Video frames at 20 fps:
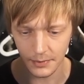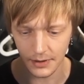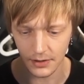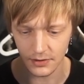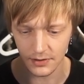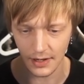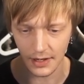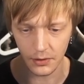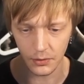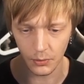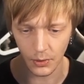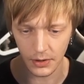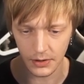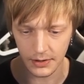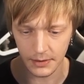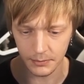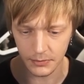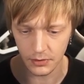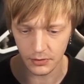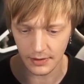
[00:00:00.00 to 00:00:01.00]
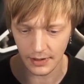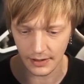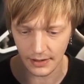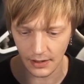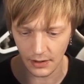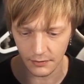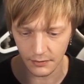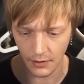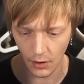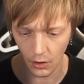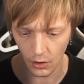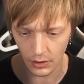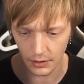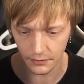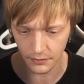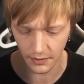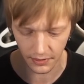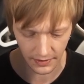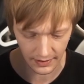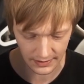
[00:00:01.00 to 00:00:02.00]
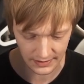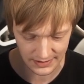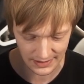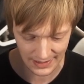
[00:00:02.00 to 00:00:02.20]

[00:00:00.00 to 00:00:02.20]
because I don't want him to take care of all of the things.